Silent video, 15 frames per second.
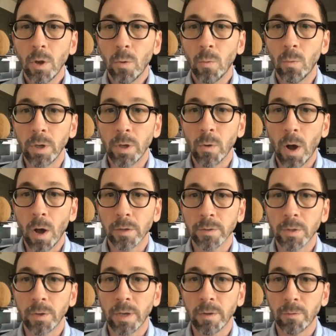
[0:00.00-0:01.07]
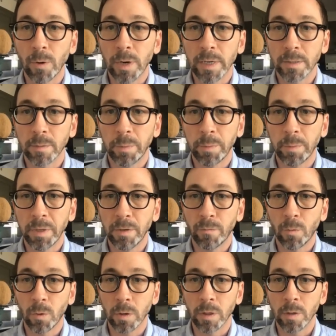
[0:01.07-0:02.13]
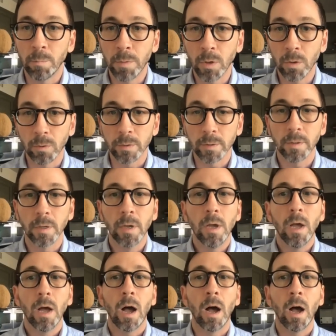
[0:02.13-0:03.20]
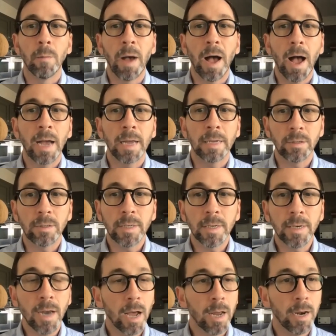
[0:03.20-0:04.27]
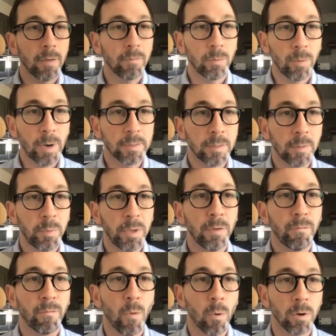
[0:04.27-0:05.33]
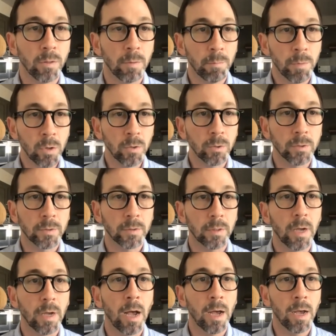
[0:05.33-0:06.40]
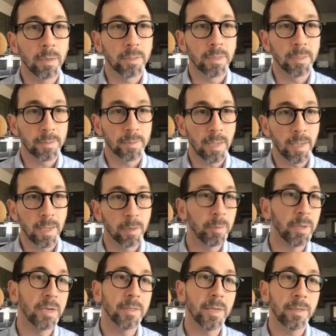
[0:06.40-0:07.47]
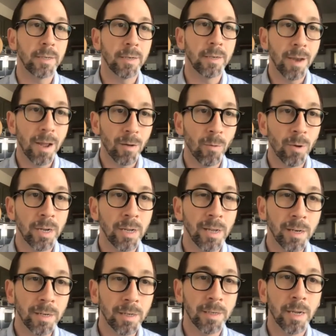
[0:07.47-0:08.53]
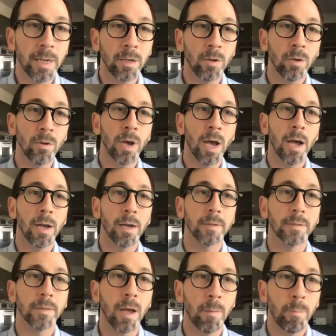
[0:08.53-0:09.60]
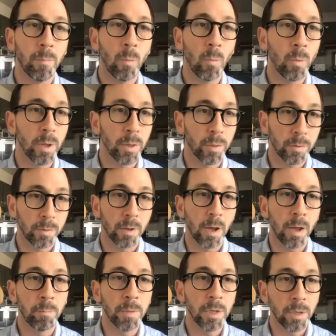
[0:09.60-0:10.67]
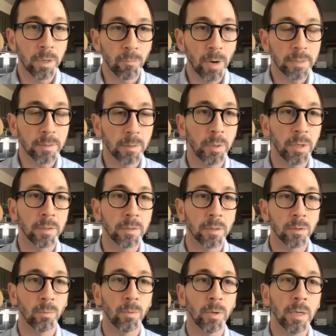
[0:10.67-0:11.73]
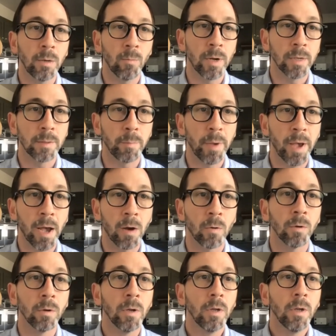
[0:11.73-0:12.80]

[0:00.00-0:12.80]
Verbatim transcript: Will you also give a recipe for the mousse? Um, I did not have a recipe for the mousse uh, to send because I did not want to inundate you guys uh, with a million recipes. This really was about